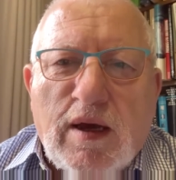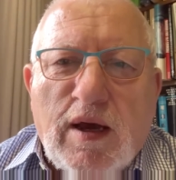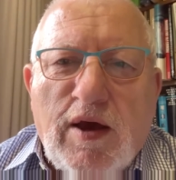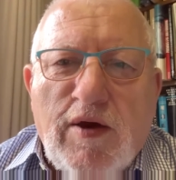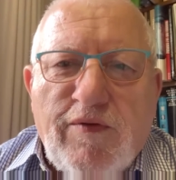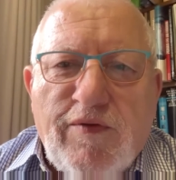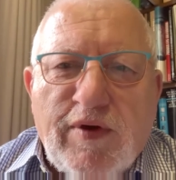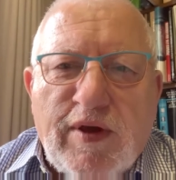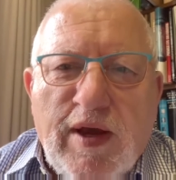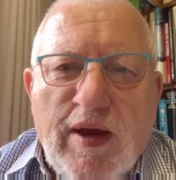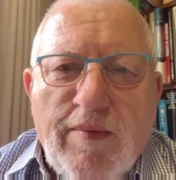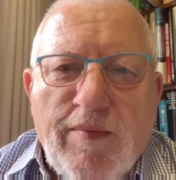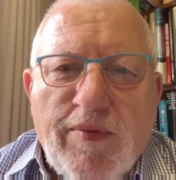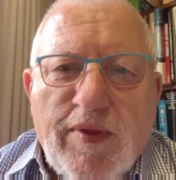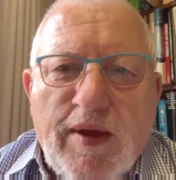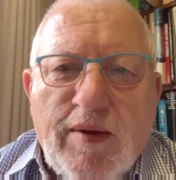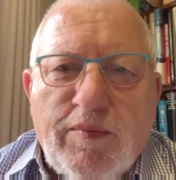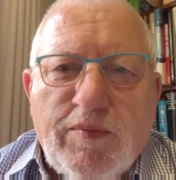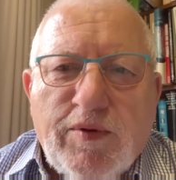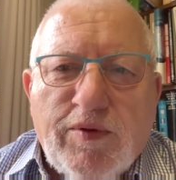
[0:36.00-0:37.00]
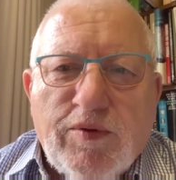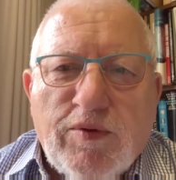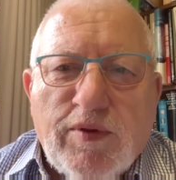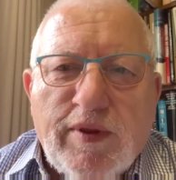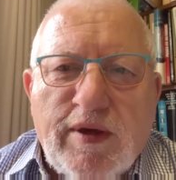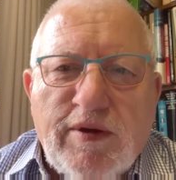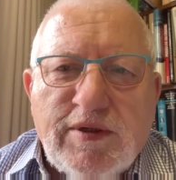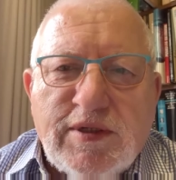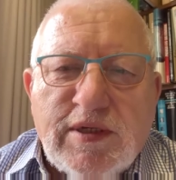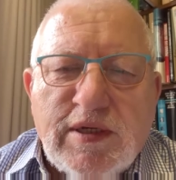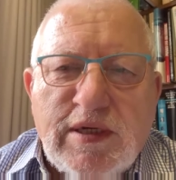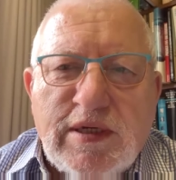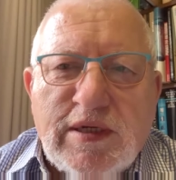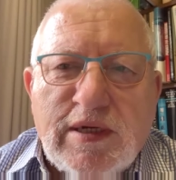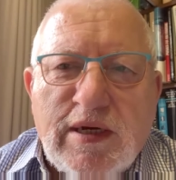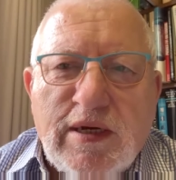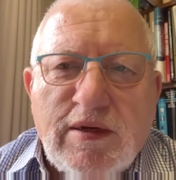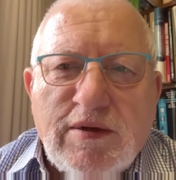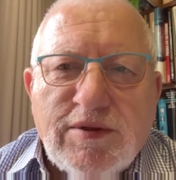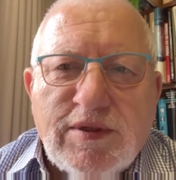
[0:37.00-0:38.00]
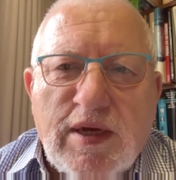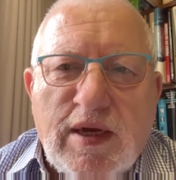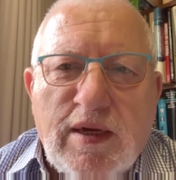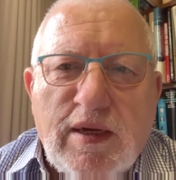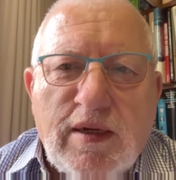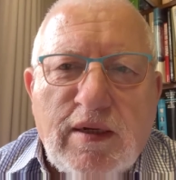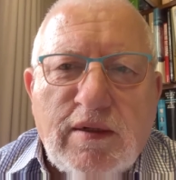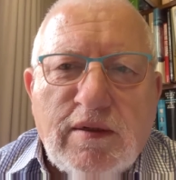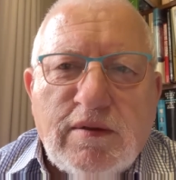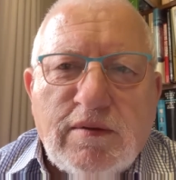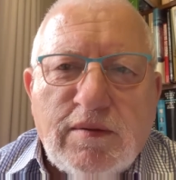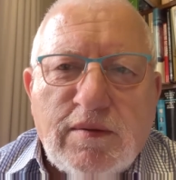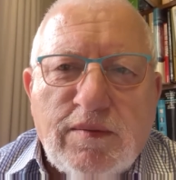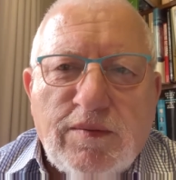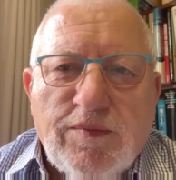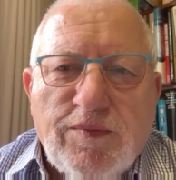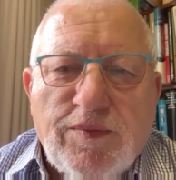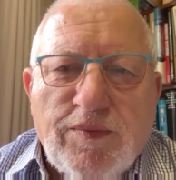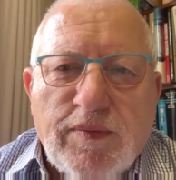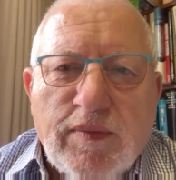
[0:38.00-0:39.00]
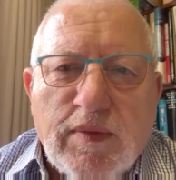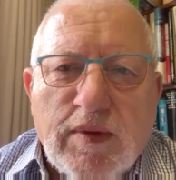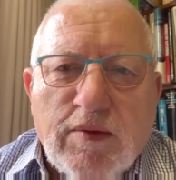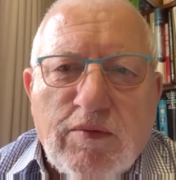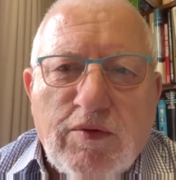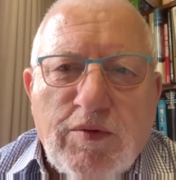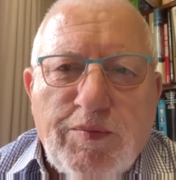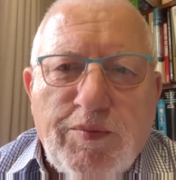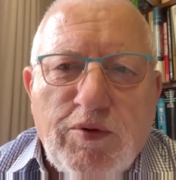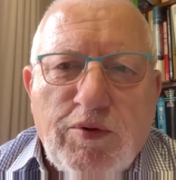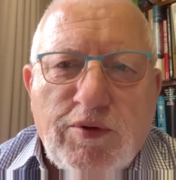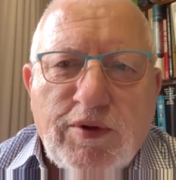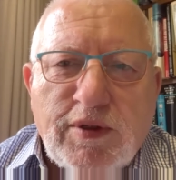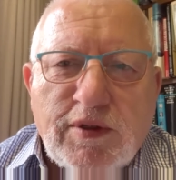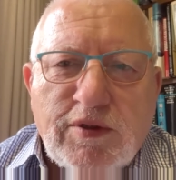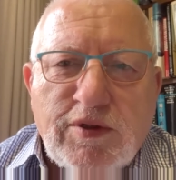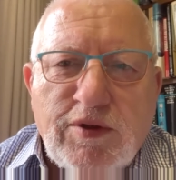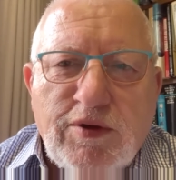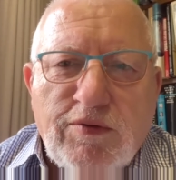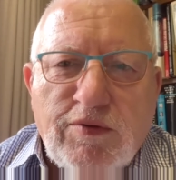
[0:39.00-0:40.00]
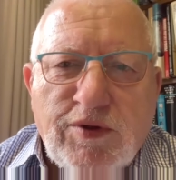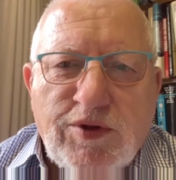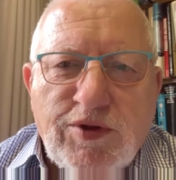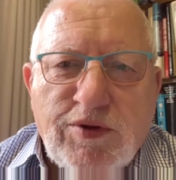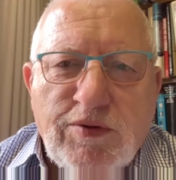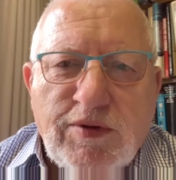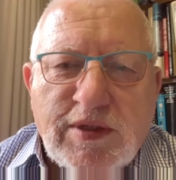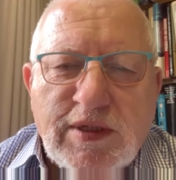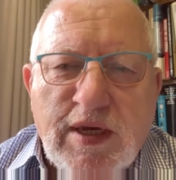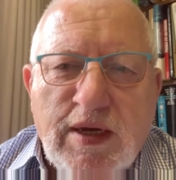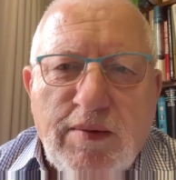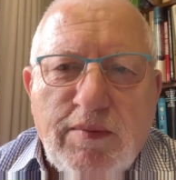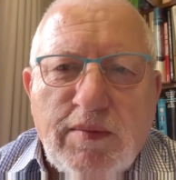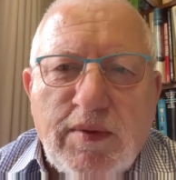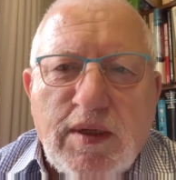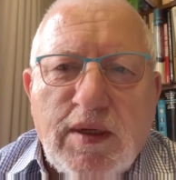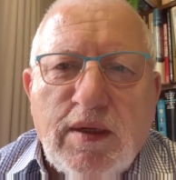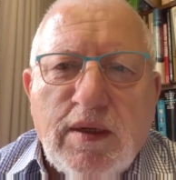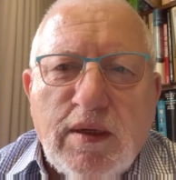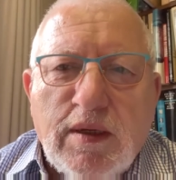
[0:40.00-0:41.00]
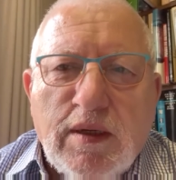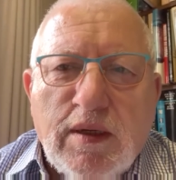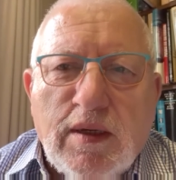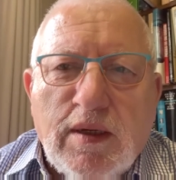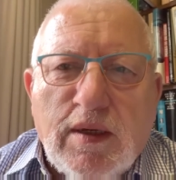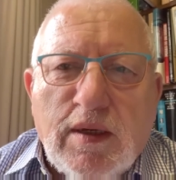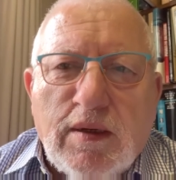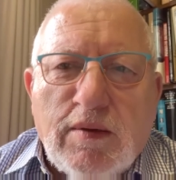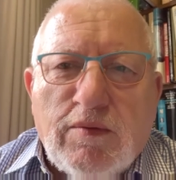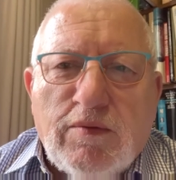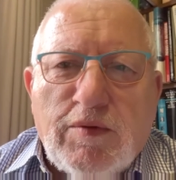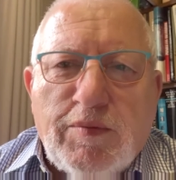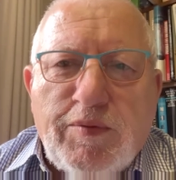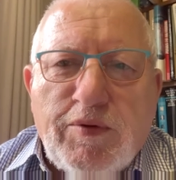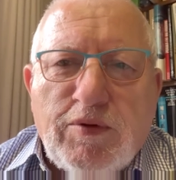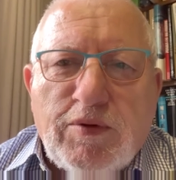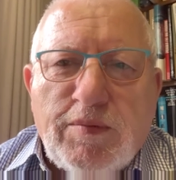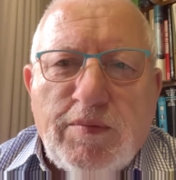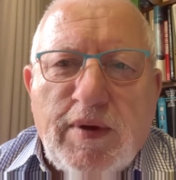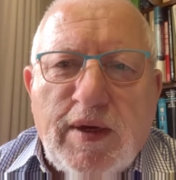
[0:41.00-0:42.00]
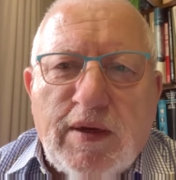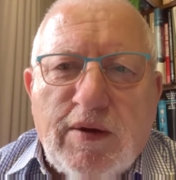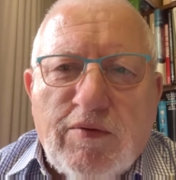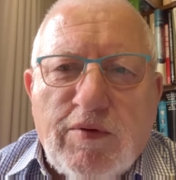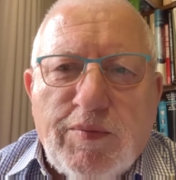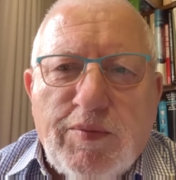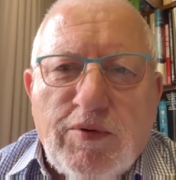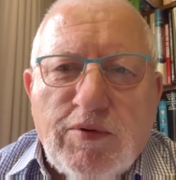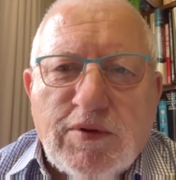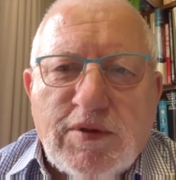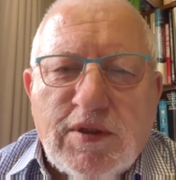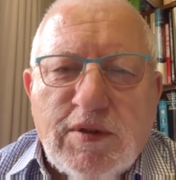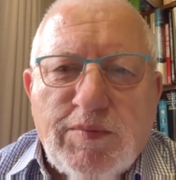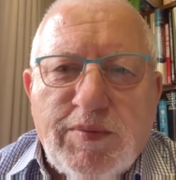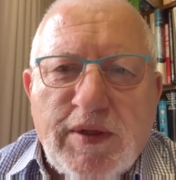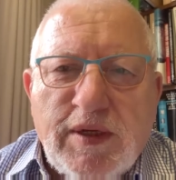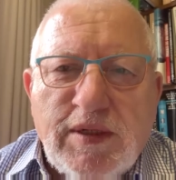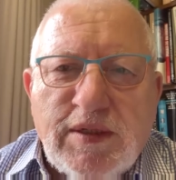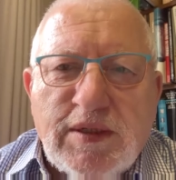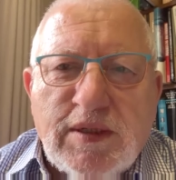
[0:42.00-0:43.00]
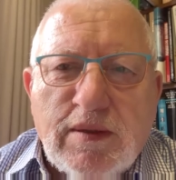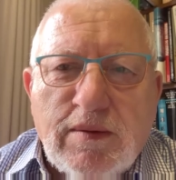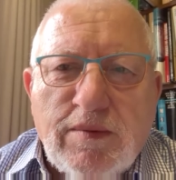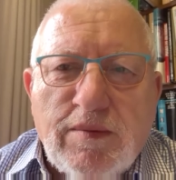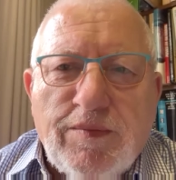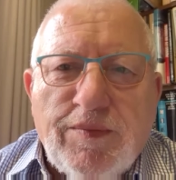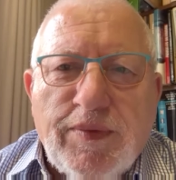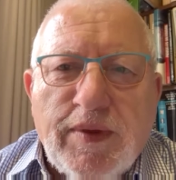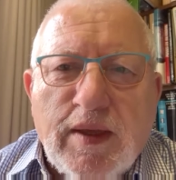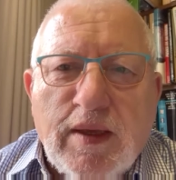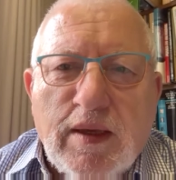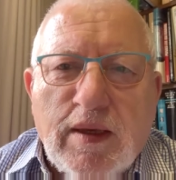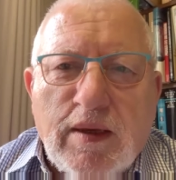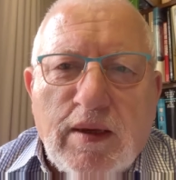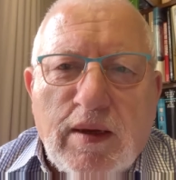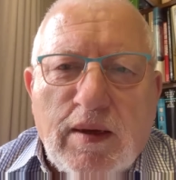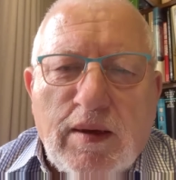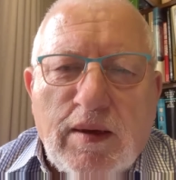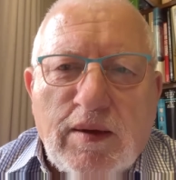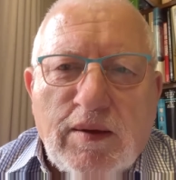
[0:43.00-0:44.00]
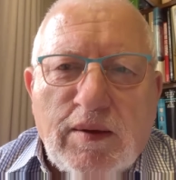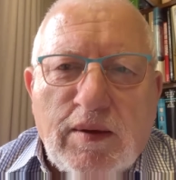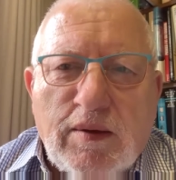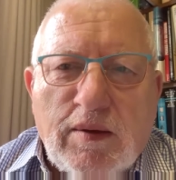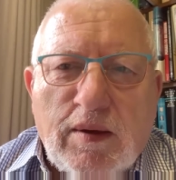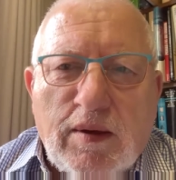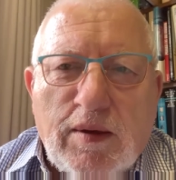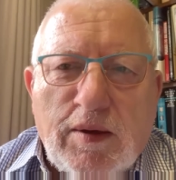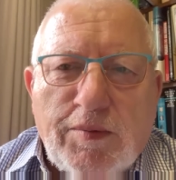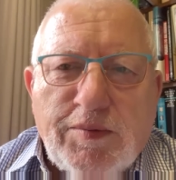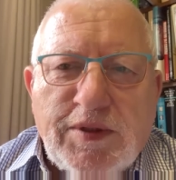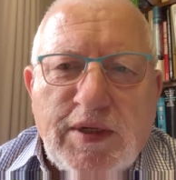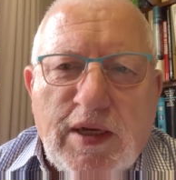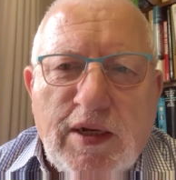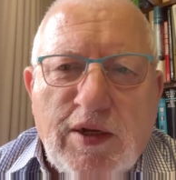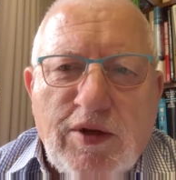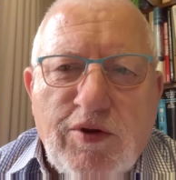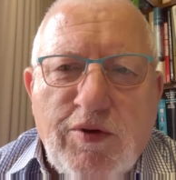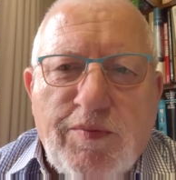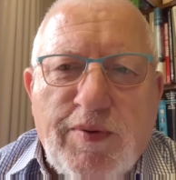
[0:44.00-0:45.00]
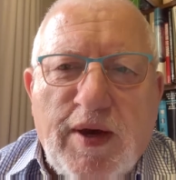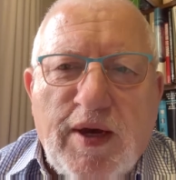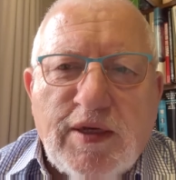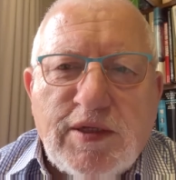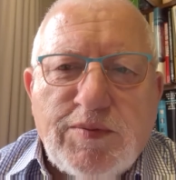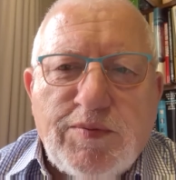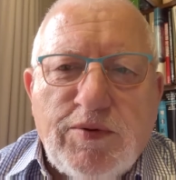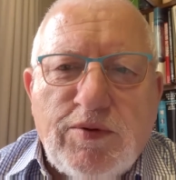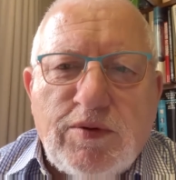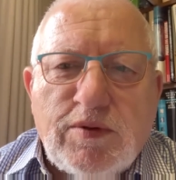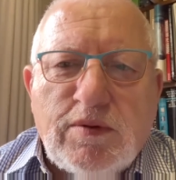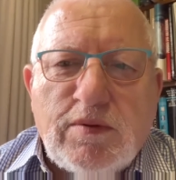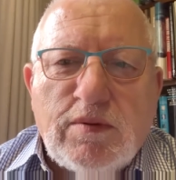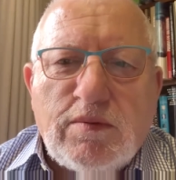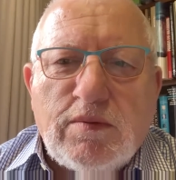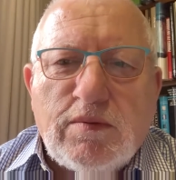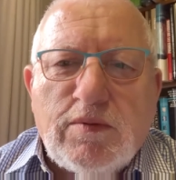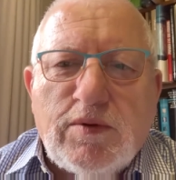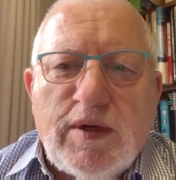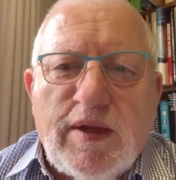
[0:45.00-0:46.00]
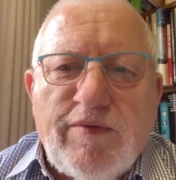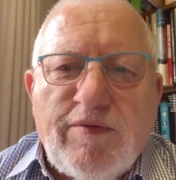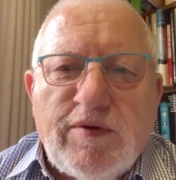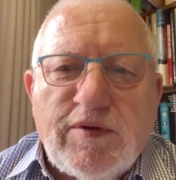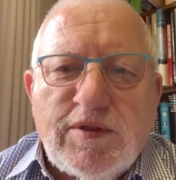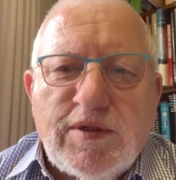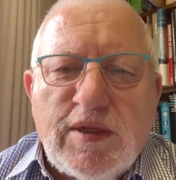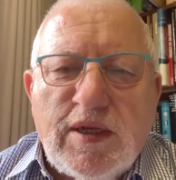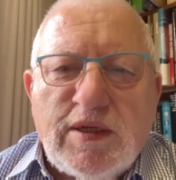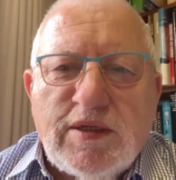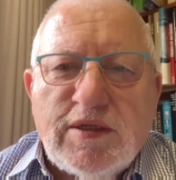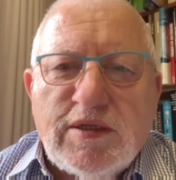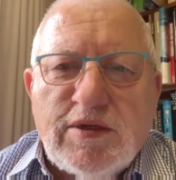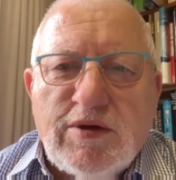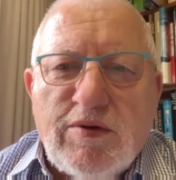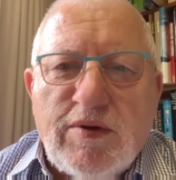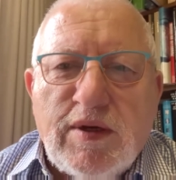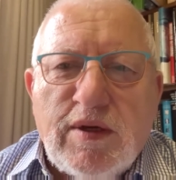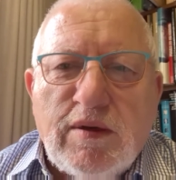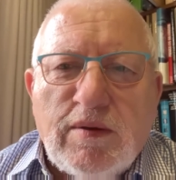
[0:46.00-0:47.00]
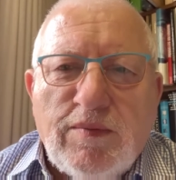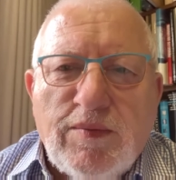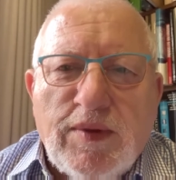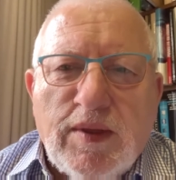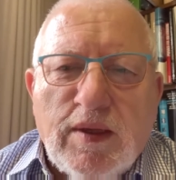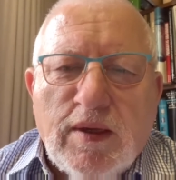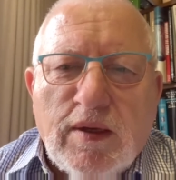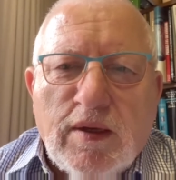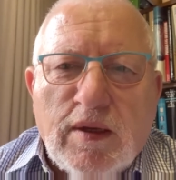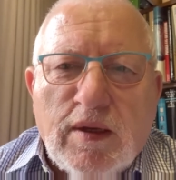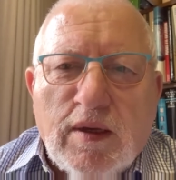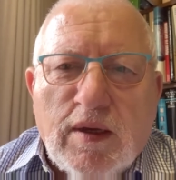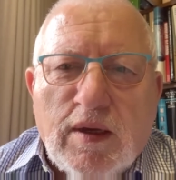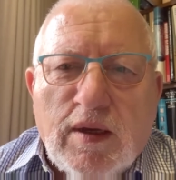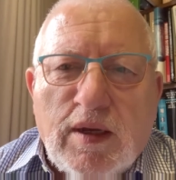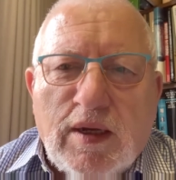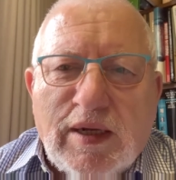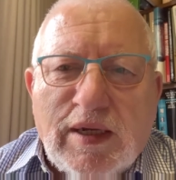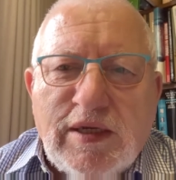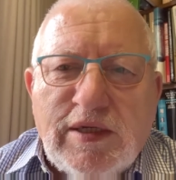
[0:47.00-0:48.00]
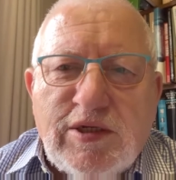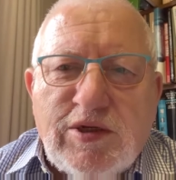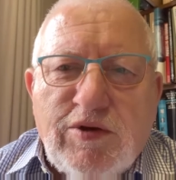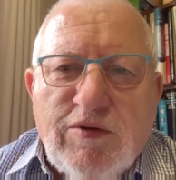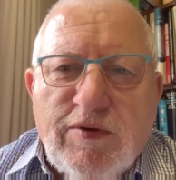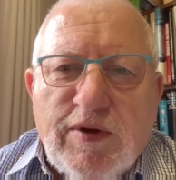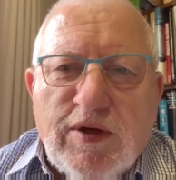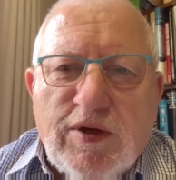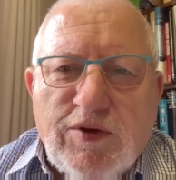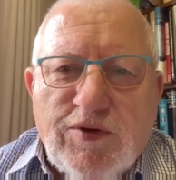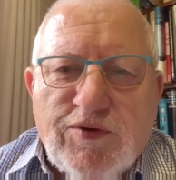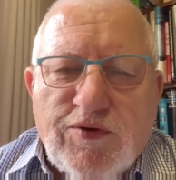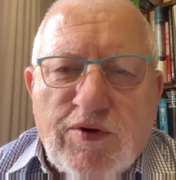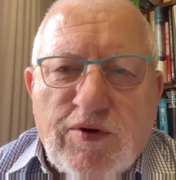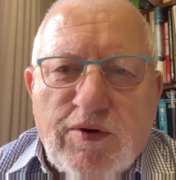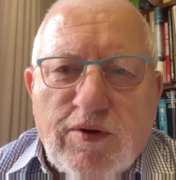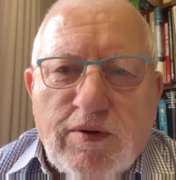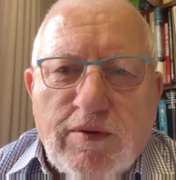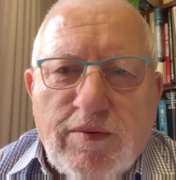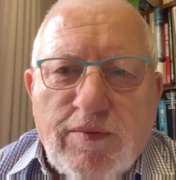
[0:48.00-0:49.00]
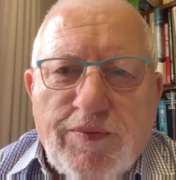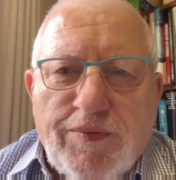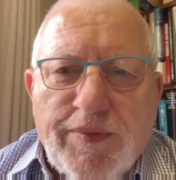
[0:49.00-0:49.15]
overcome that with all those details and report it to your insurance company, report, make a report to the police, obtain a new passport, whatever is necessary. At least you're in control.